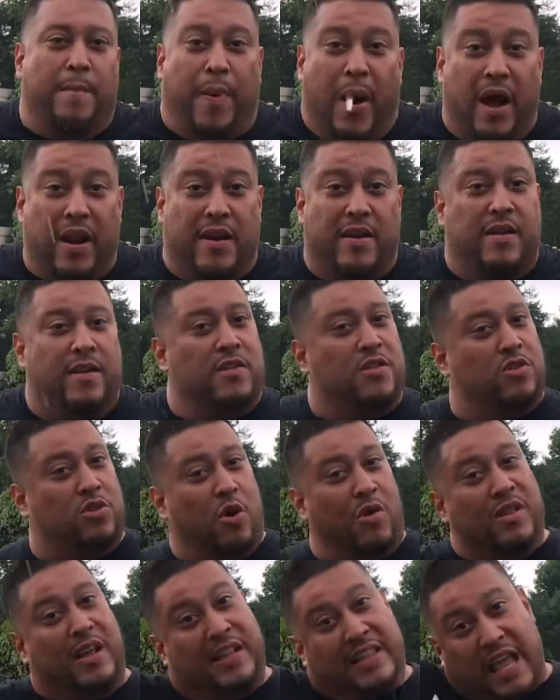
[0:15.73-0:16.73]
but
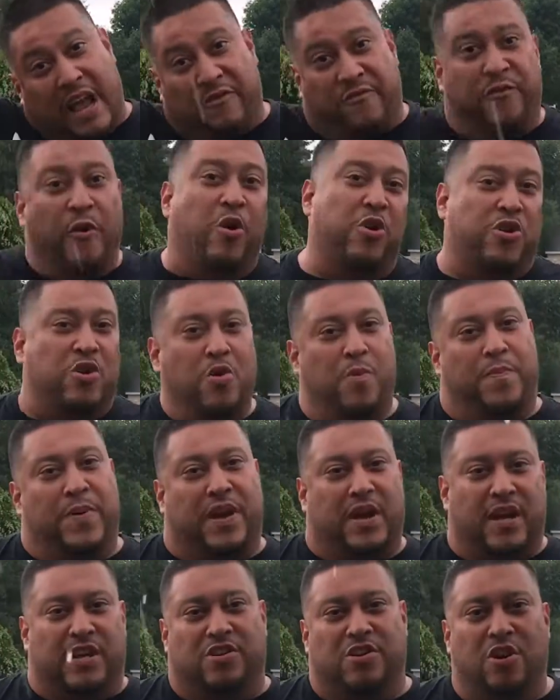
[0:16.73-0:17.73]
don't let that fool you
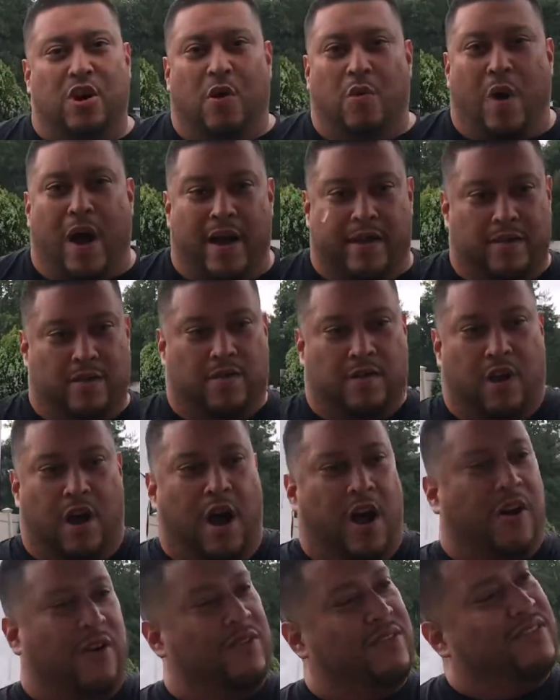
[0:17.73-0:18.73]
because you know what?
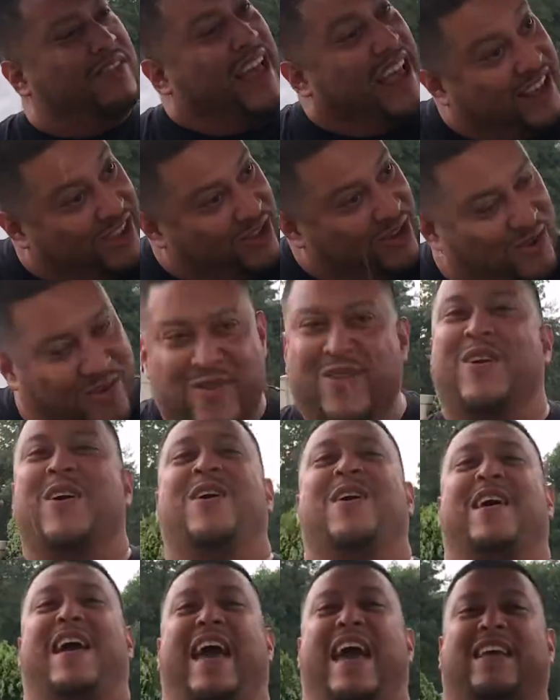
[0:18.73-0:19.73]
Oh, thank you.
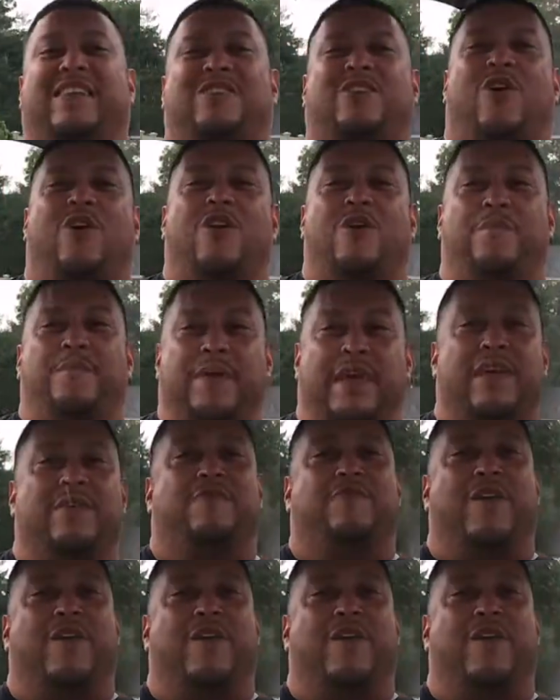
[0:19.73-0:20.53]
It's gonna be